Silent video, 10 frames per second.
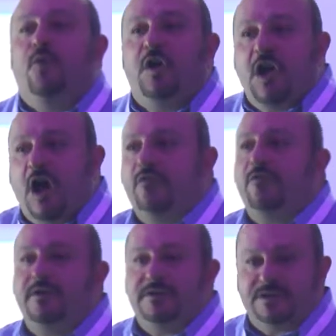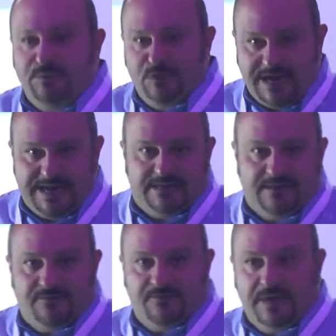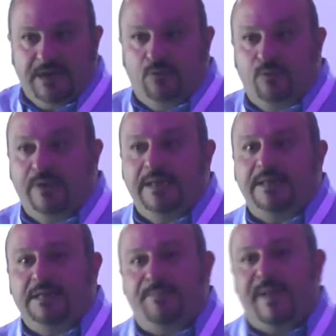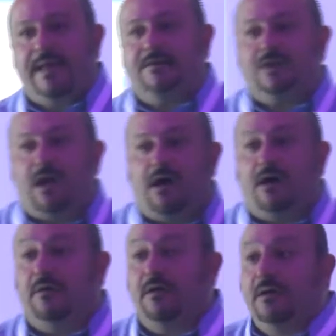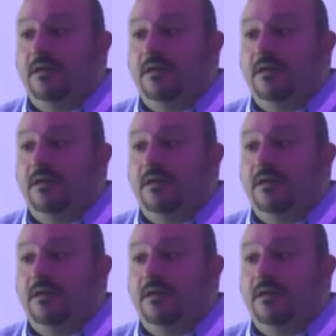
Color is subjective. It really depends on